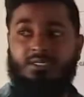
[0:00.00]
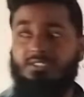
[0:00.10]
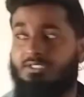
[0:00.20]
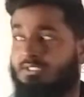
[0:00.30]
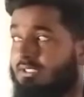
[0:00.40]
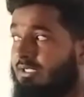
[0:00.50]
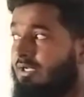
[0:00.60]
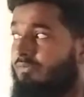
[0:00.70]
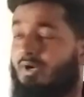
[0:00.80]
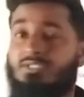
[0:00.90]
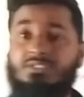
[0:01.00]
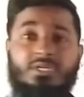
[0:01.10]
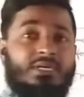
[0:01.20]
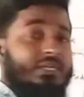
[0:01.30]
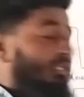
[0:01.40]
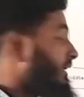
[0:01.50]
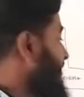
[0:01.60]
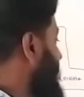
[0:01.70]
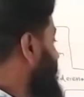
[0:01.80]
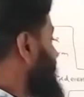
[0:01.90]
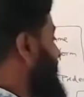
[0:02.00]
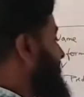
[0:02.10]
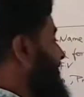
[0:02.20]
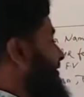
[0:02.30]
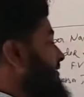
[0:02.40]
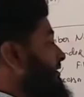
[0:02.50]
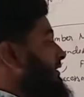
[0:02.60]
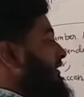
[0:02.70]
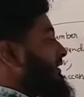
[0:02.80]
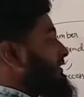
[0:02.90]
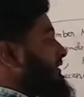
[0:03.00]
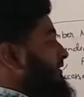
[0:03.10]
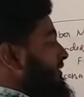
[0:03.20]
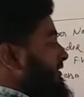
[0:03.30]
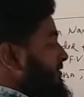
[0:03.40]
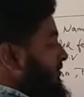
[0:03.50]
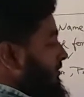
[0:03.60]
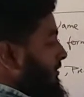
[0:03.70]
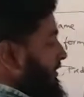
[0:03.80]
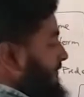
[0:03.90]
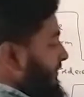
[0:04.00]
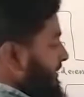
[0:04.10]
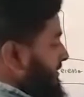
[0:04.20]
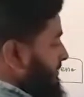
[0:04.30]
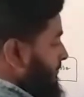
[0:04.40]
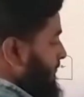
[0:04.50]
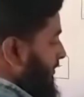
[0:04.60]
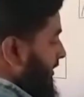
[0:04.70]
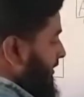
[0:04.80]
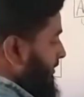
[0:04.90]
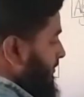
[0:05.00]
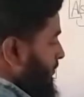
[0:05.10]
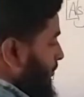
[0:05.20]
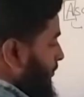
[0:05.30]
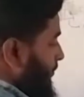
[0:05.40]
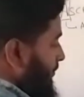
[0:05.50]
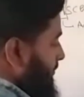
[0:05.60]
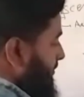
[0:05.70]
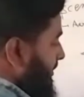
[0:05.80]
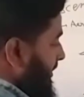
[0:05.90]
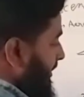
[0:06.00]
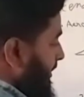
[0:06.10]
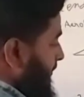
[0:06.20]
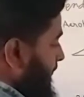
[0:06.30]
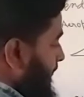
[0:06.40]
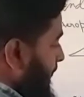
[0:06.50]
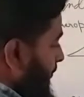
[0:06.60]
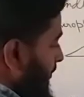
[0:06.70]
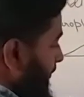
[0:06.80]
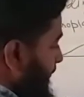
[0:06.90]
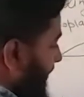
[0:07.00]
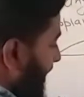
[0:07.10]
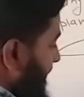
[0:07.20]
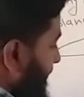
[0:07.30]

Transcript: digit. What's the getter comes first, getter the digit. So if it is 1 2 3 4 5,